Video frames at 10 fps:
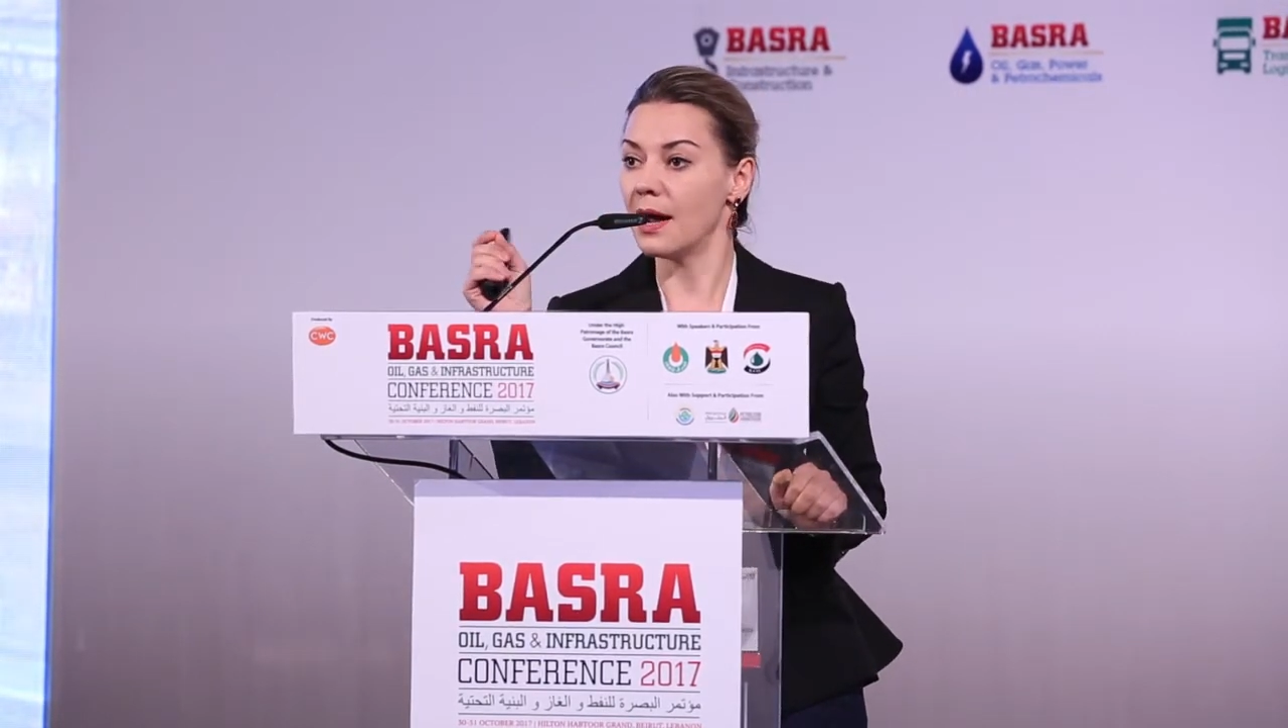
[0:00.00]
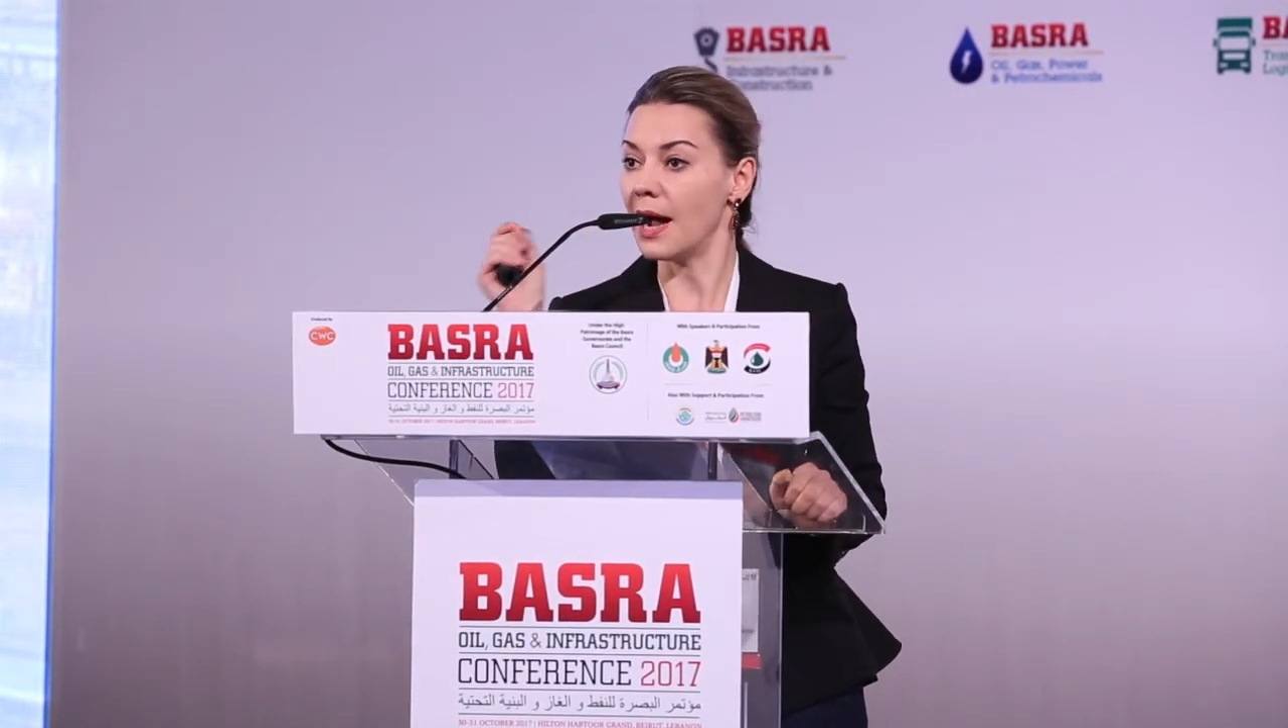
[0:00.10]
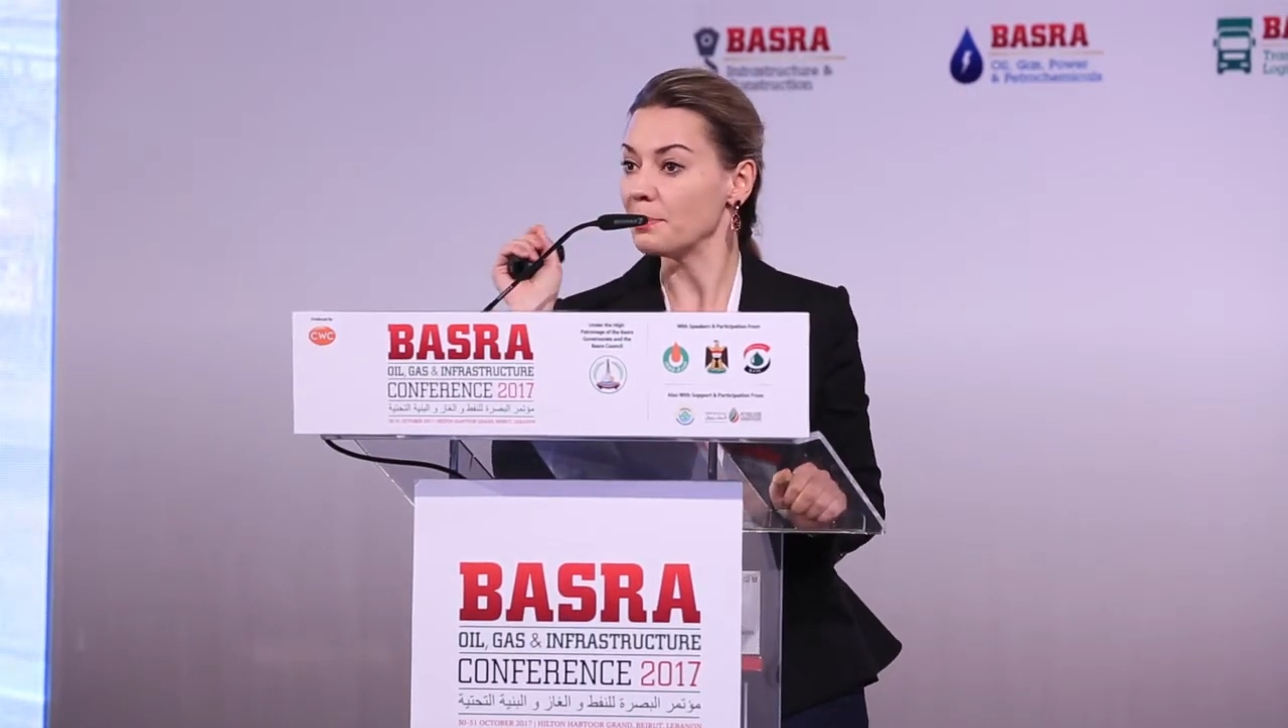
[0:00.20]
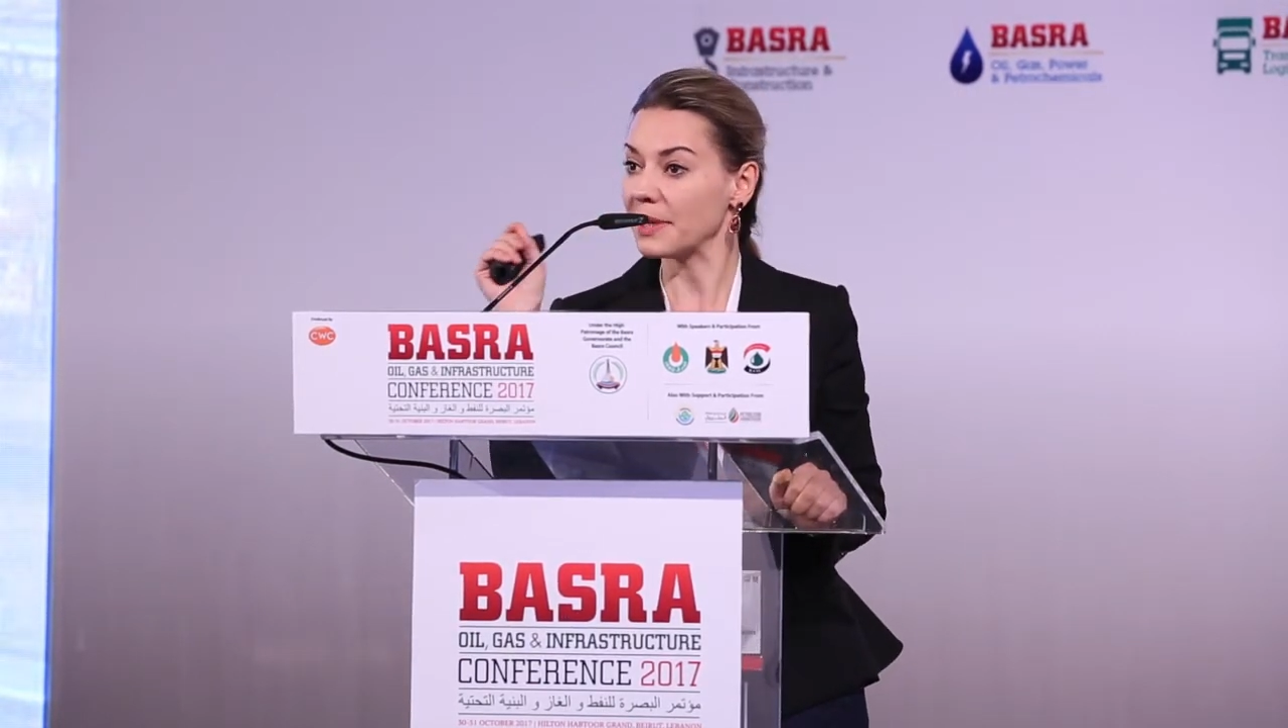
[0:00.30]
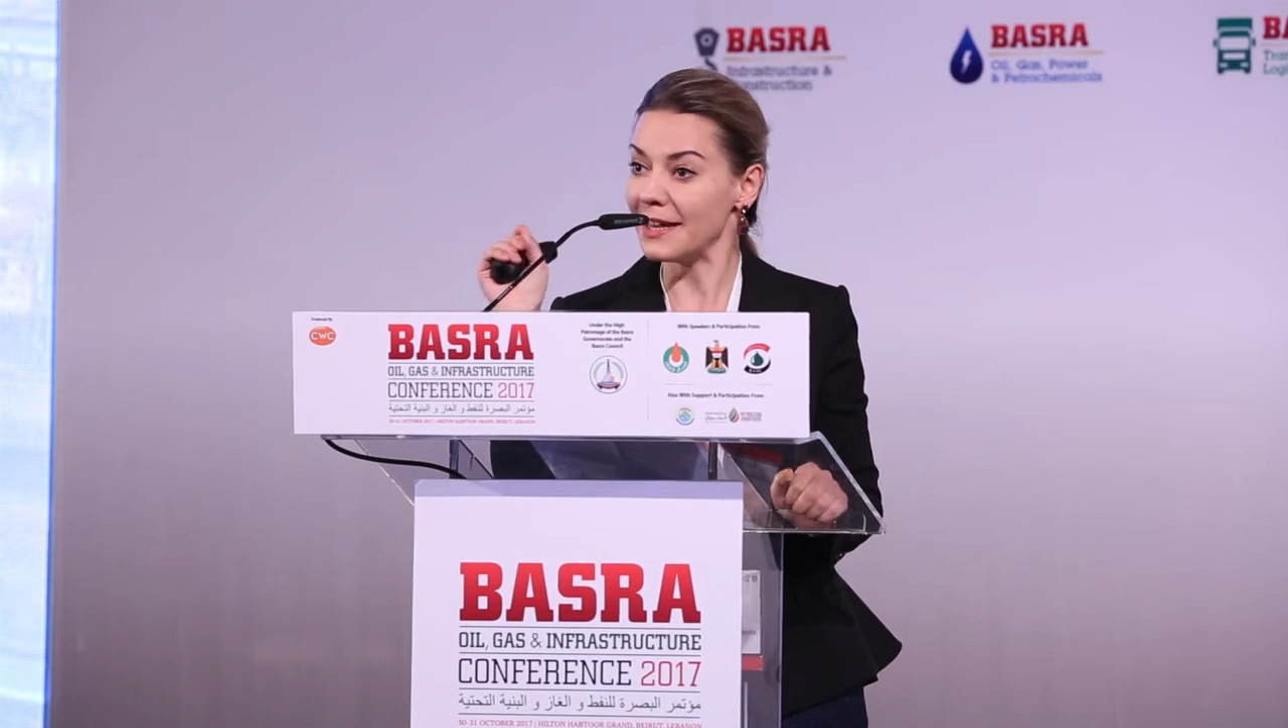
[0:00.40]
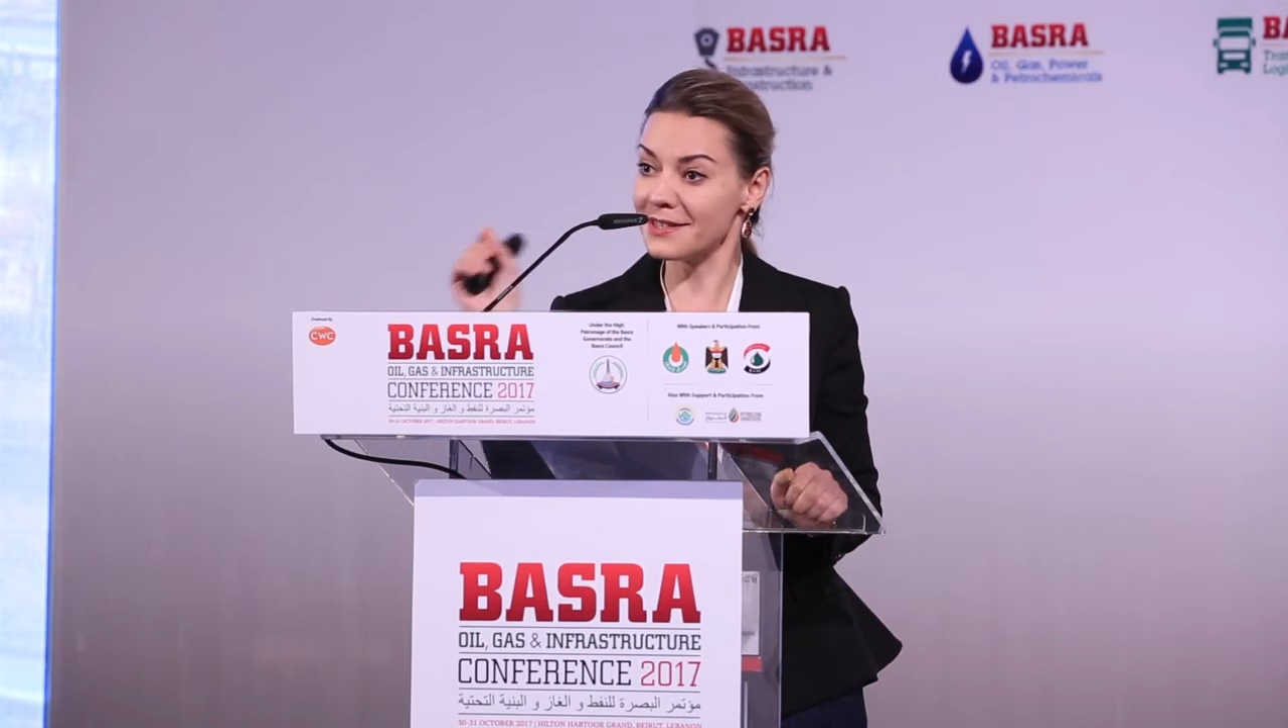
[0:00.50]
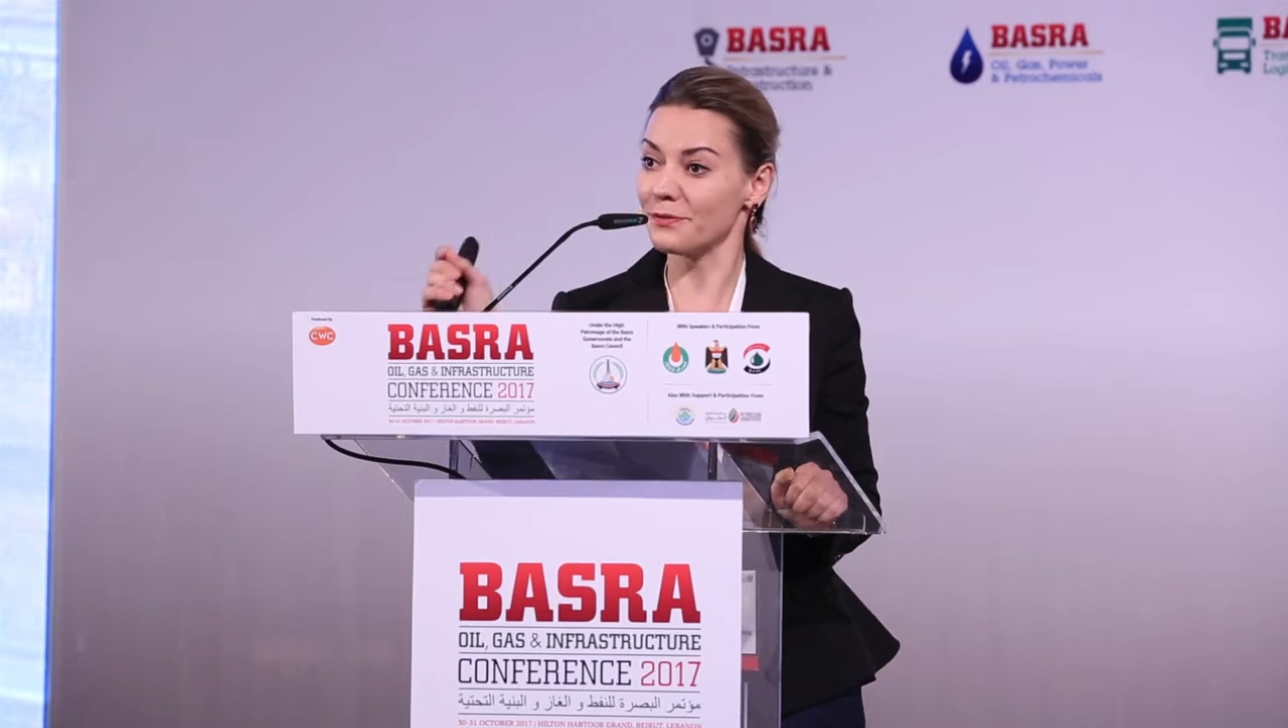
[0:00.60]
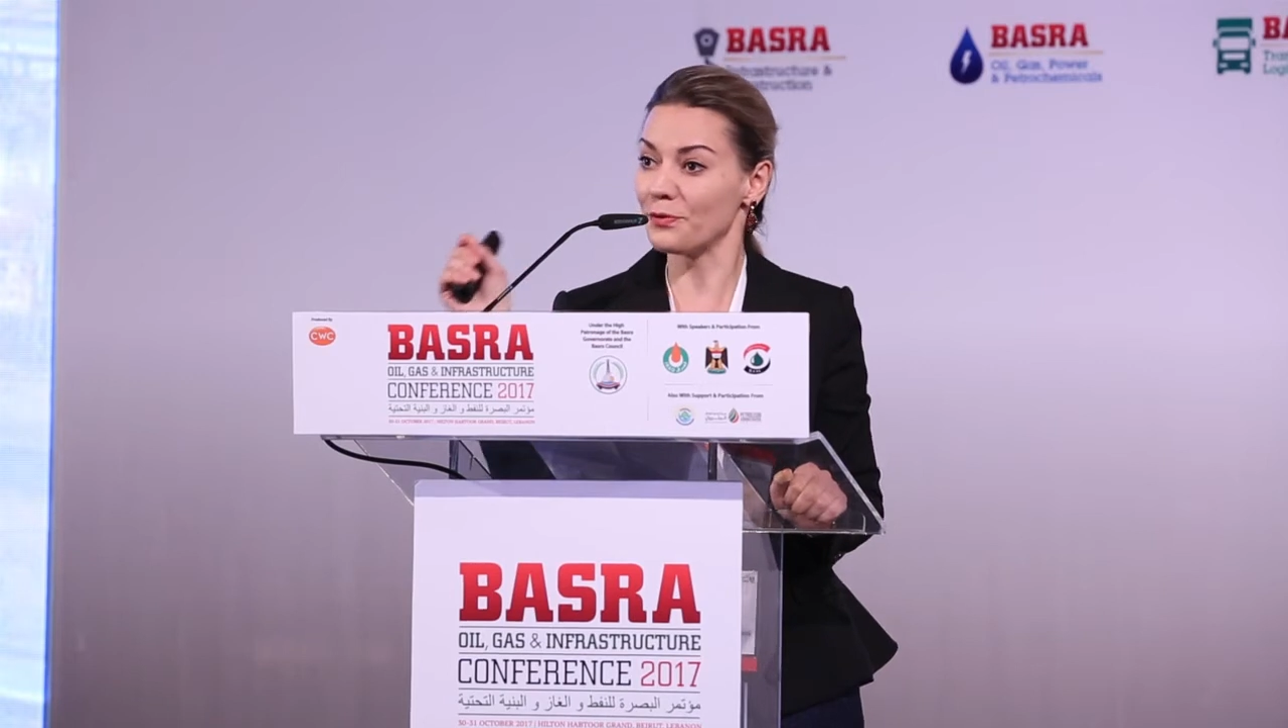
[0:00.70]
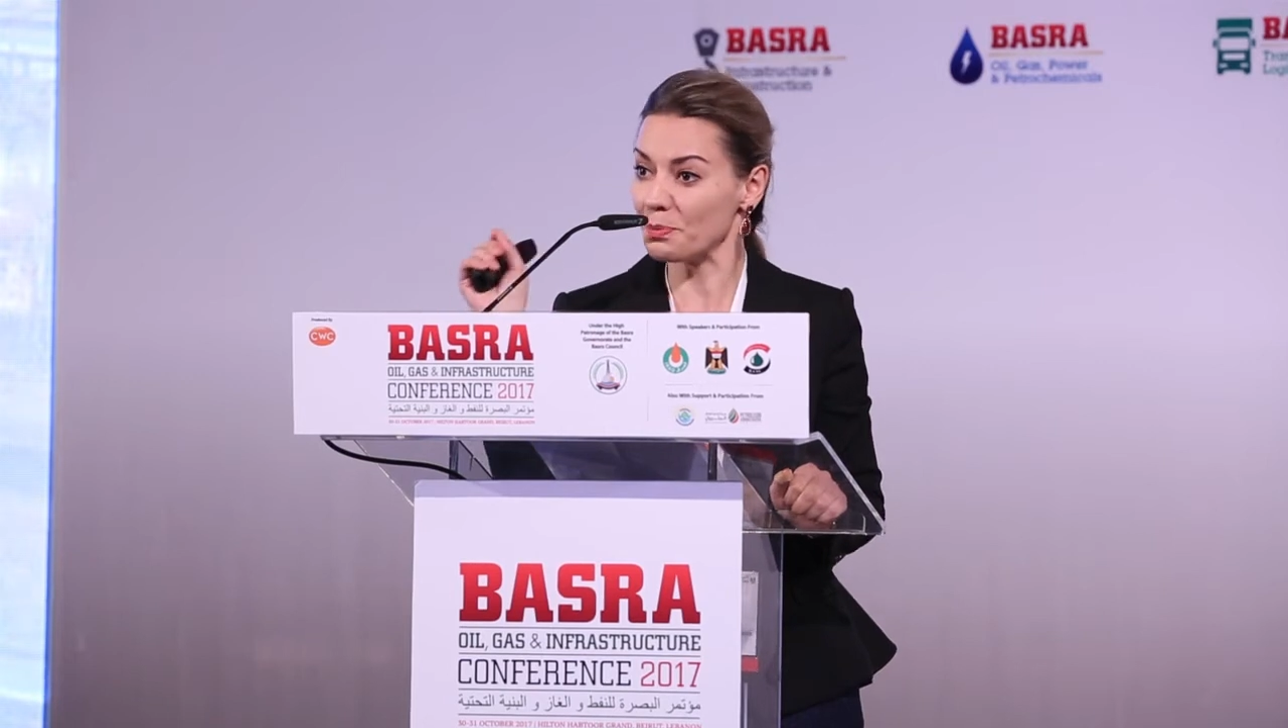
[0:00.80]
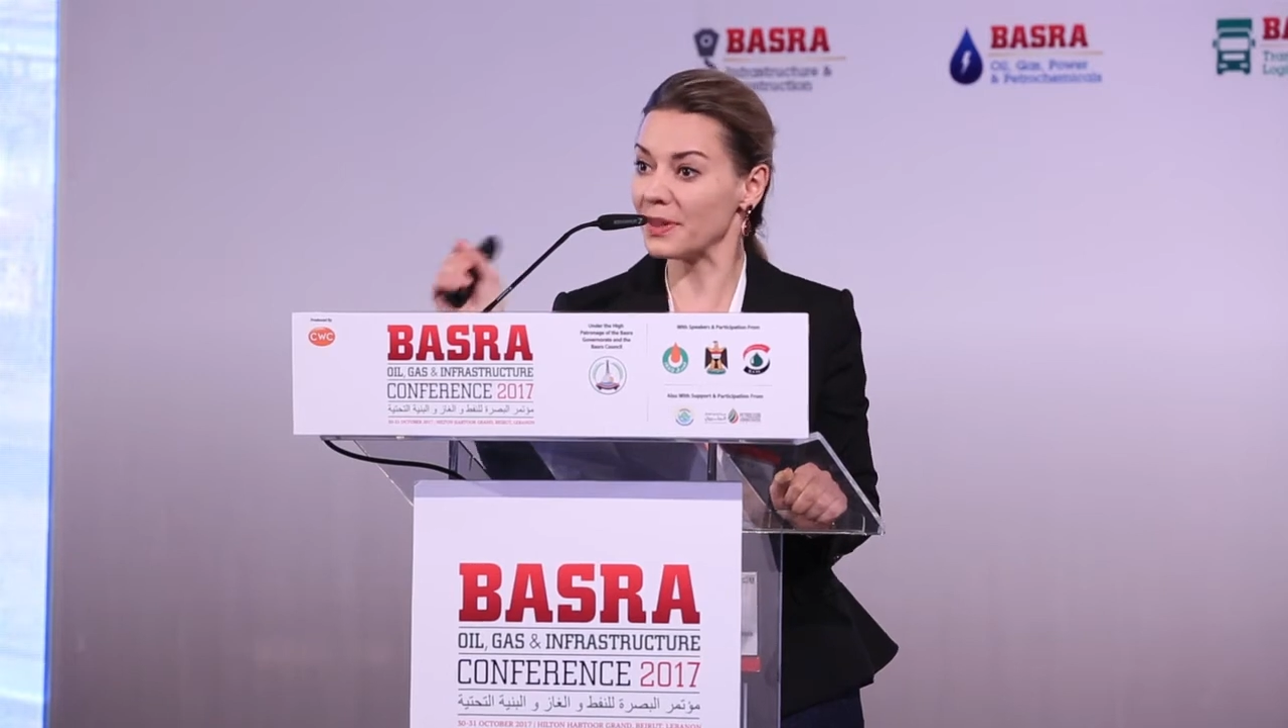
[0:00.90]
I'm getting from